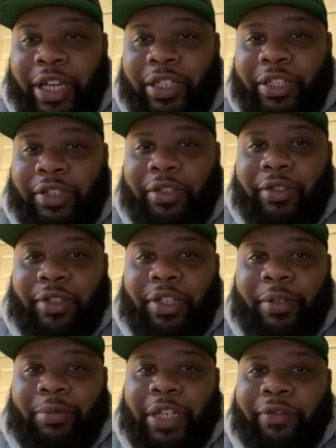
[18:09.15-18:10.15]
you. I'm
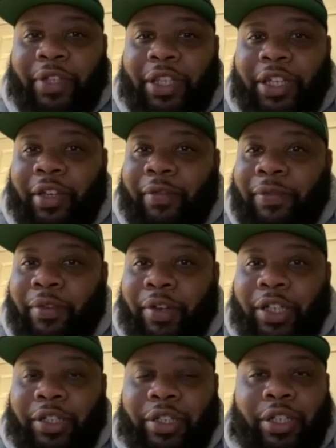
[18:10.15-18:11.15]
definitely looking forward
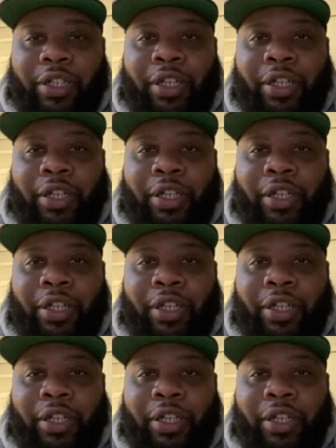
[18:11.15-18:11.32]
to,